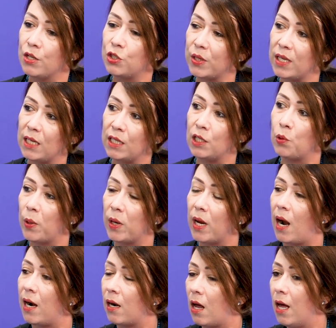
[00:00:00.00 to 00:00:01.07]
So here we
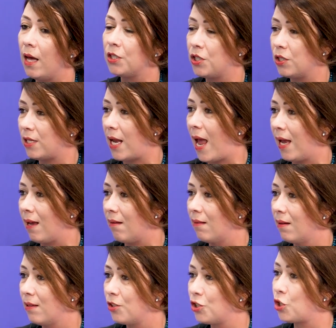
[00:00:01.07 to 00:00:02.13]
are today
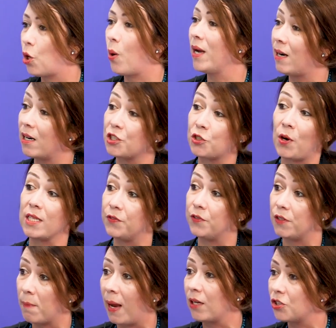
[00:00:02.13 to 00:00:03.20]
showing our
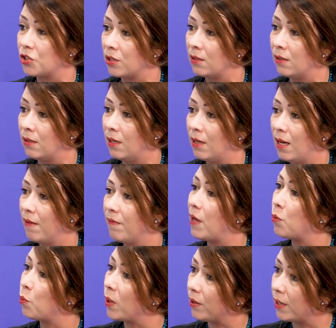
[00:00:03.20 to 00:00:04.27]
transformation,
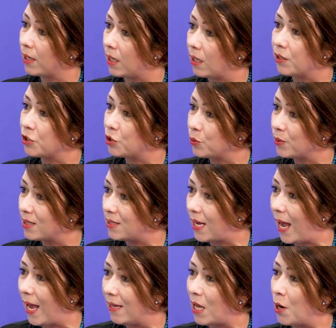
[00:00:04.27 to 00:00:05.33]
that we're here to
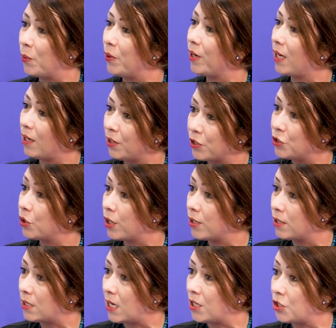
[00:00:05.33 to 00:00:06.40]
stay, that we're here to
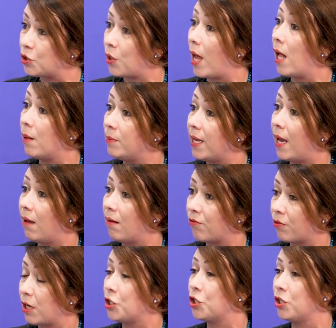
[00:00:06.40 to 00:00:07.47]
continue to help the
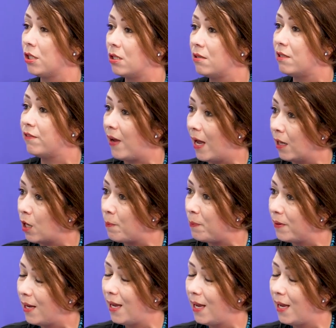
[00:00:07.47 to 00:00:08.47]
region to develop,